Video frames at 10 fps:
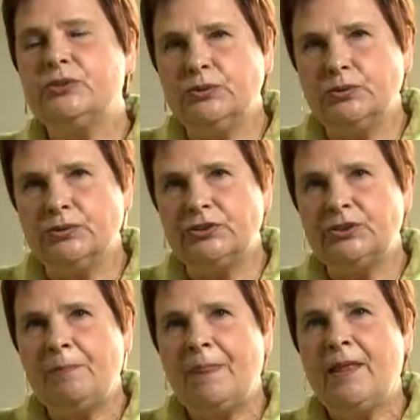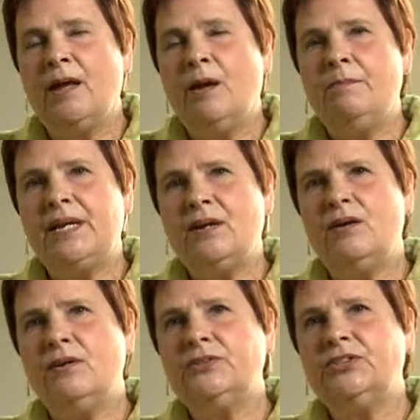schools,
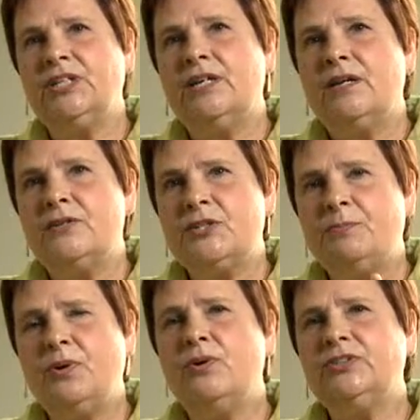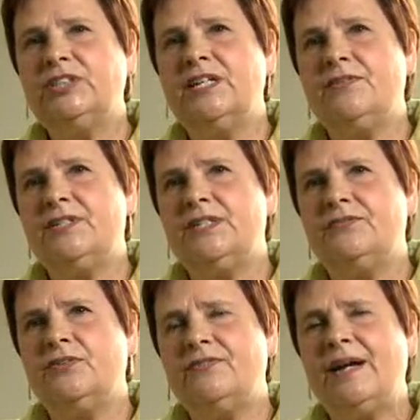because support
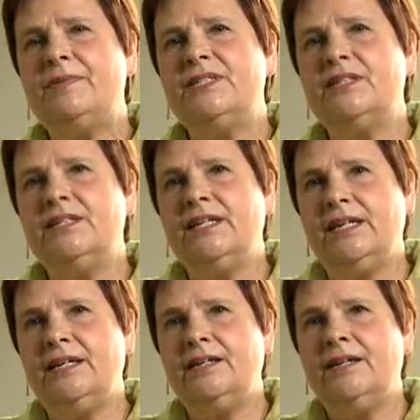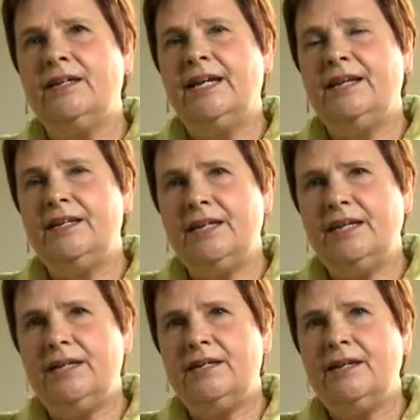services for families in
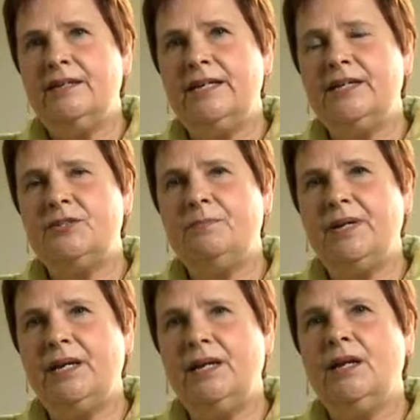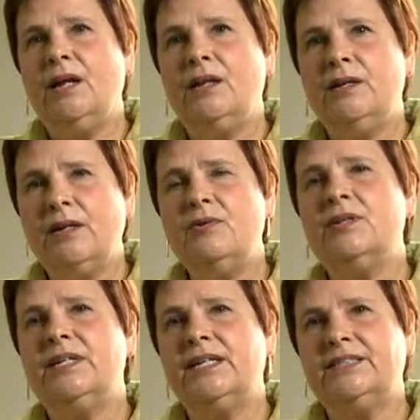need need to be
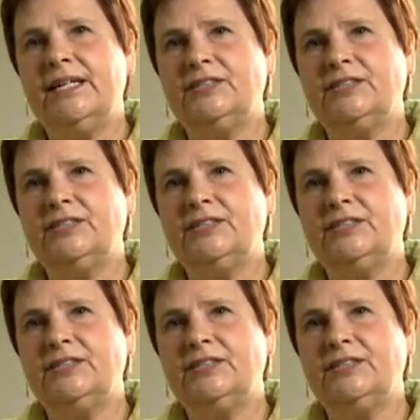locally